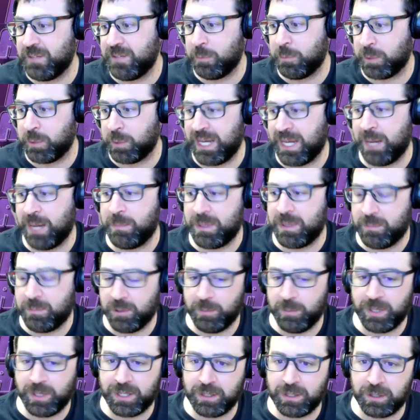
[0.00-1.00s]
it will not be
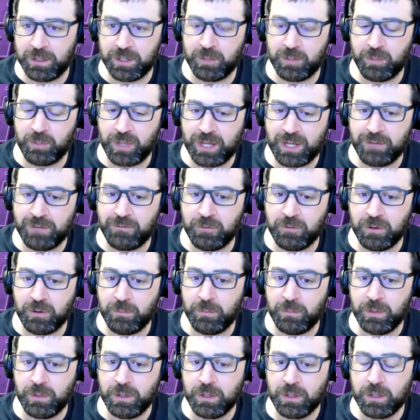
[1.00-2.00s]
permitted on the platform.